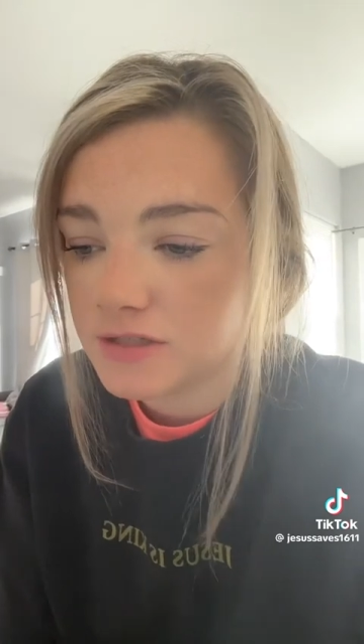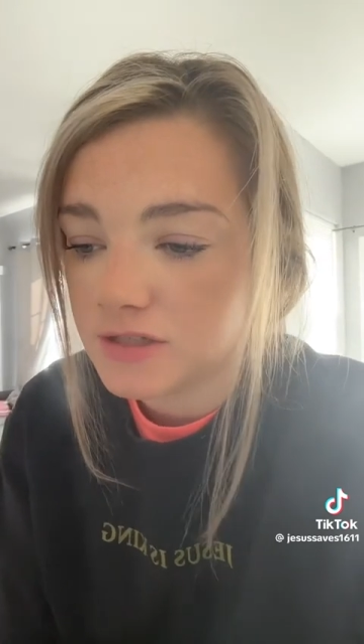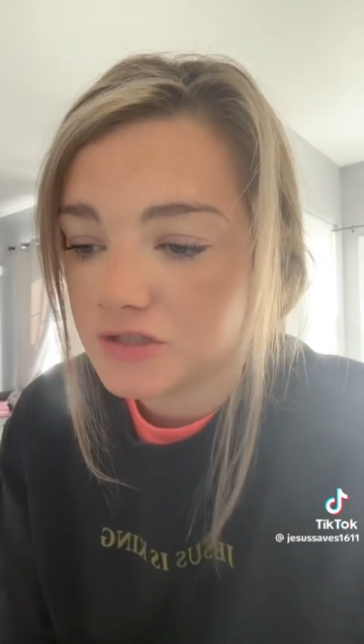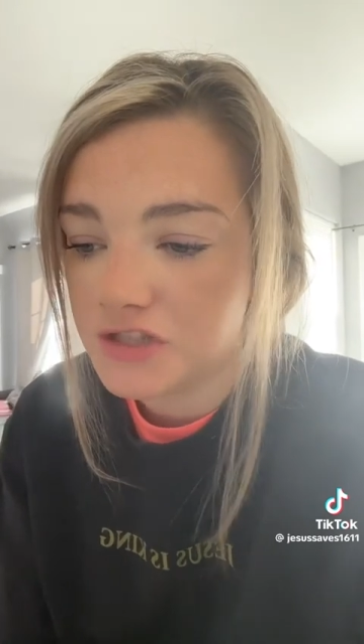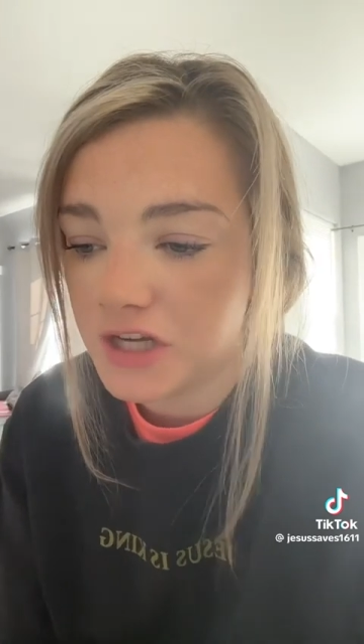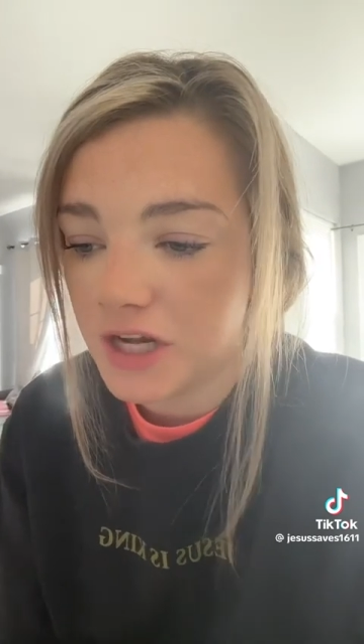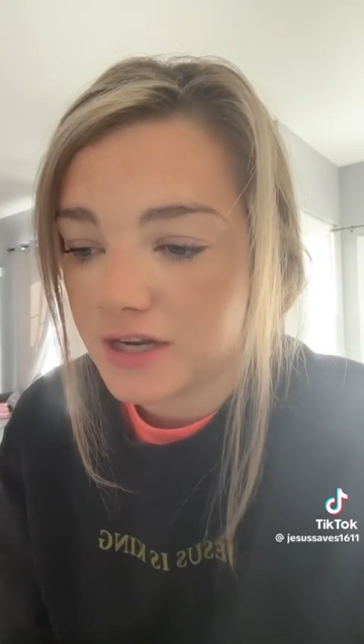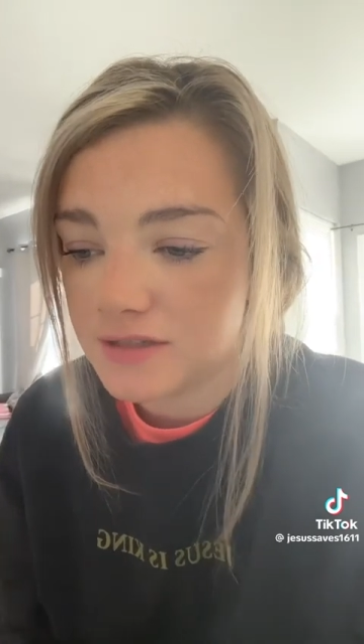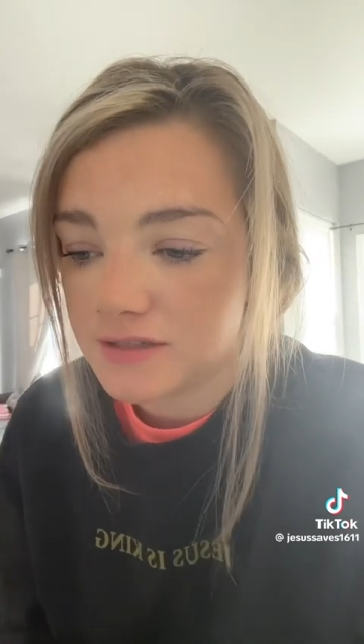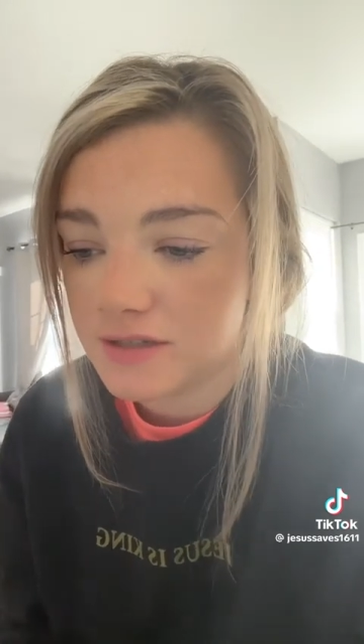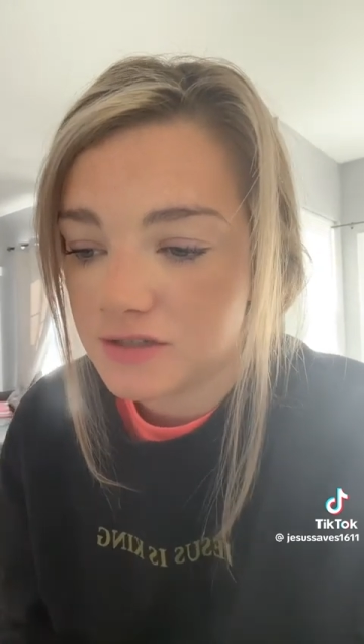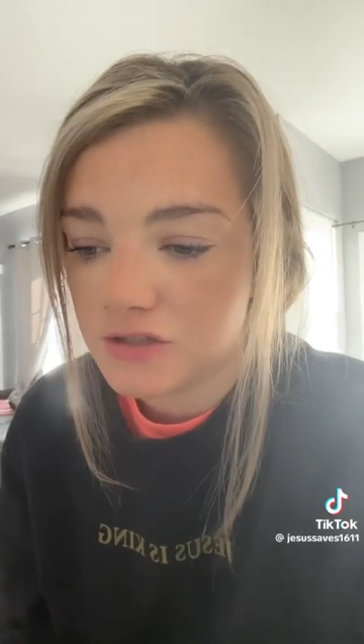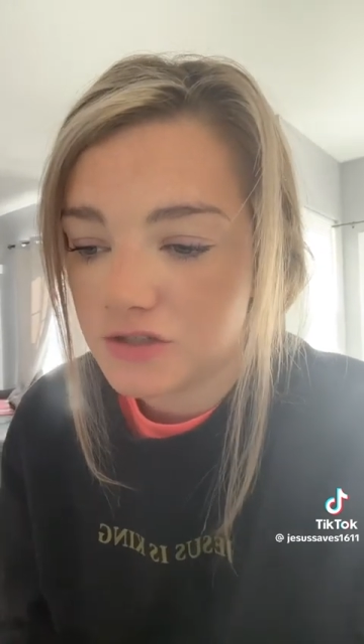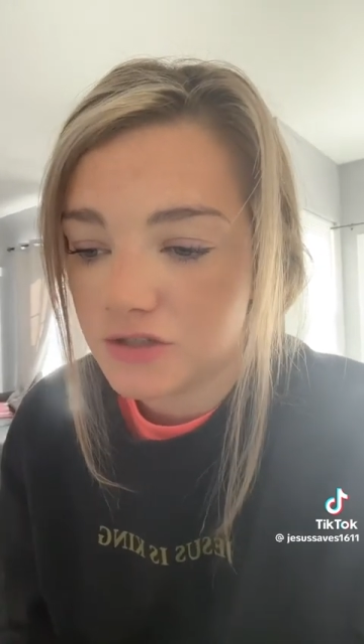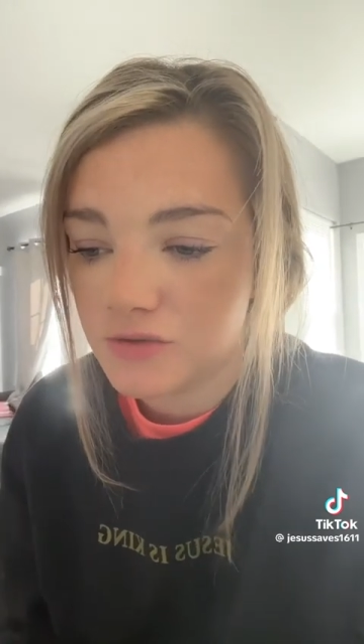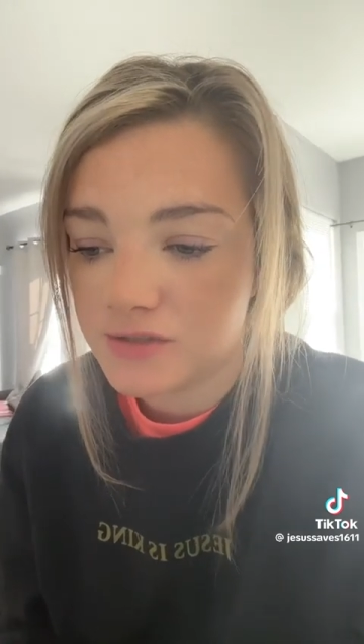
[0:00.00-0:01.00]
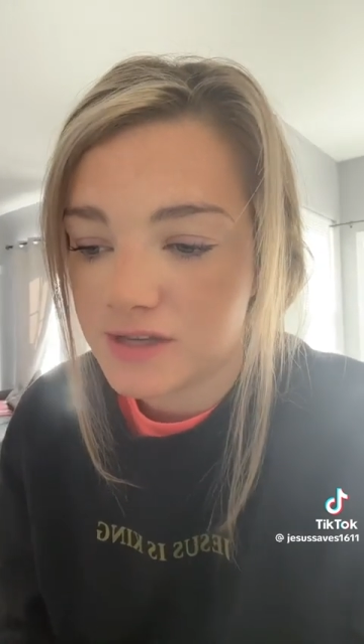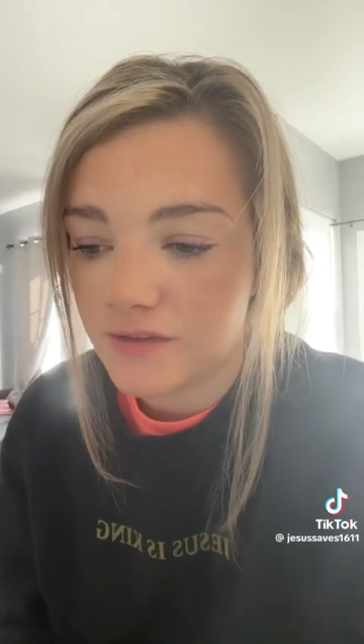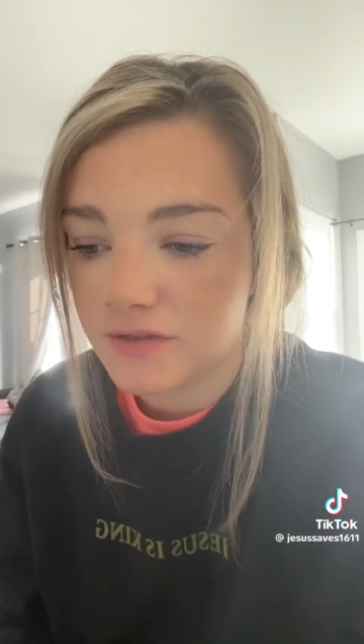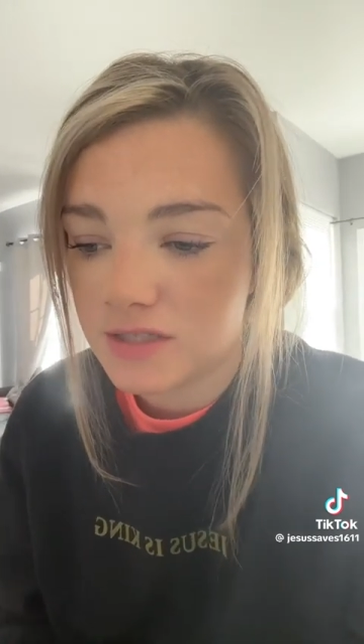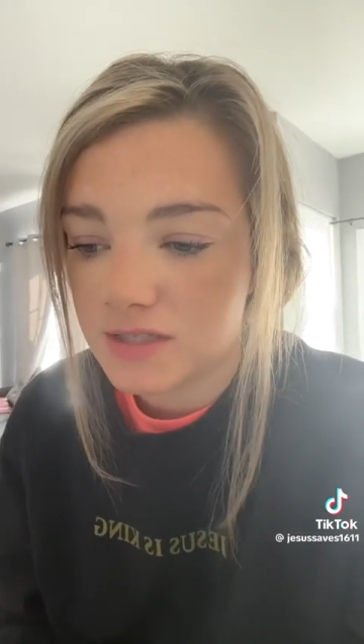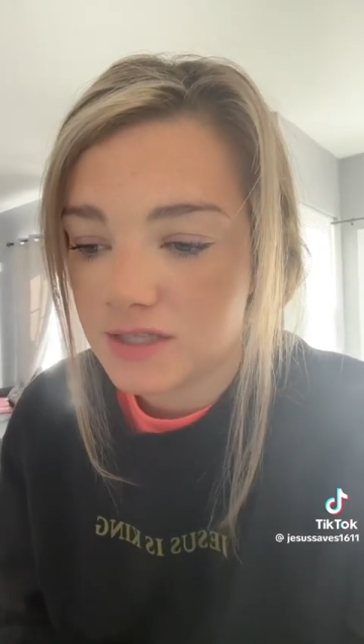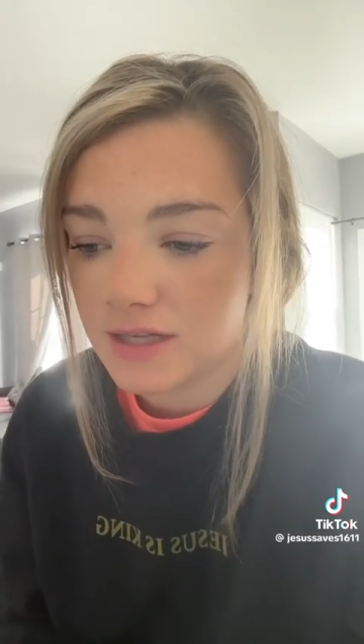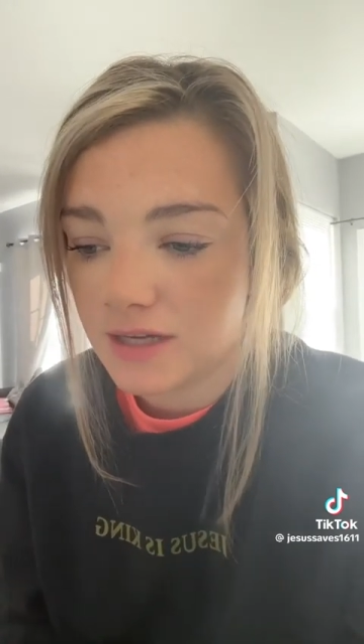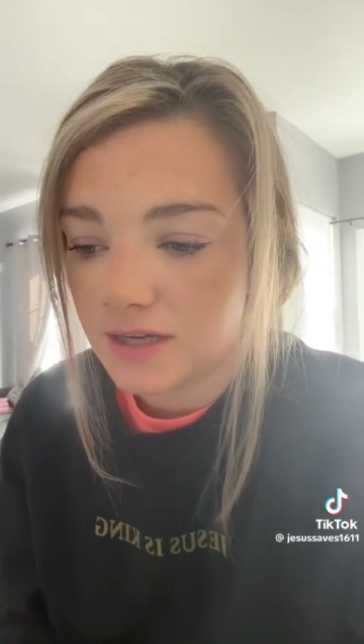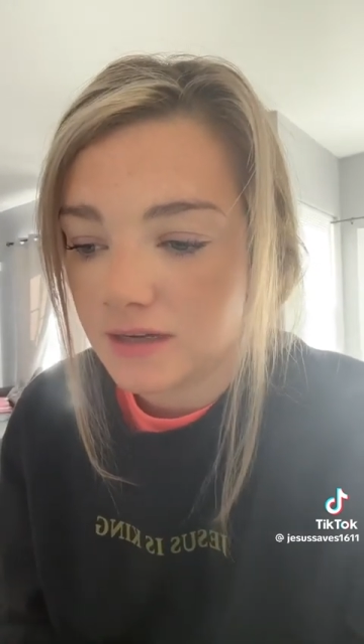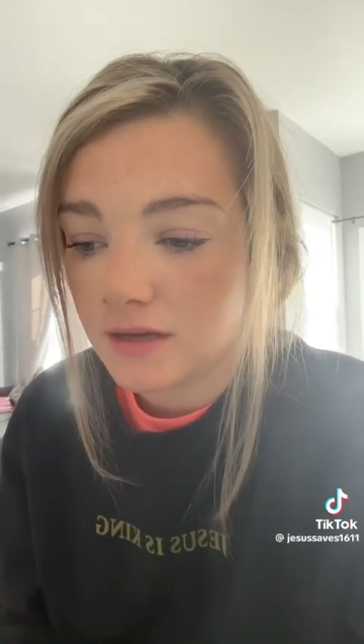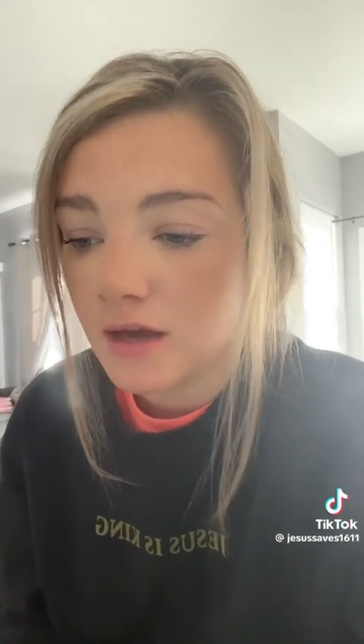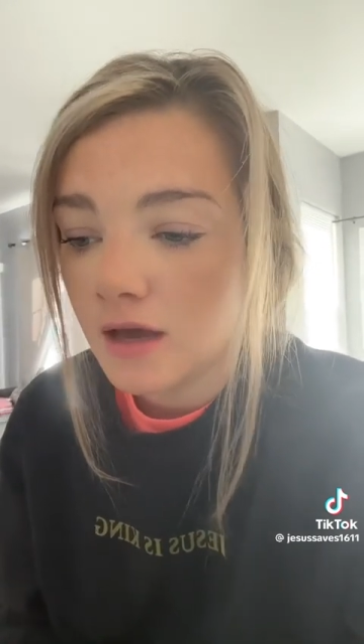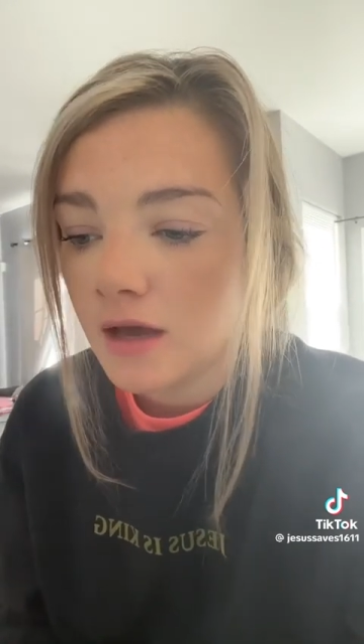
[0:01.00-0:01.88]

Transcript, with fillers: is Genesis two seventeen.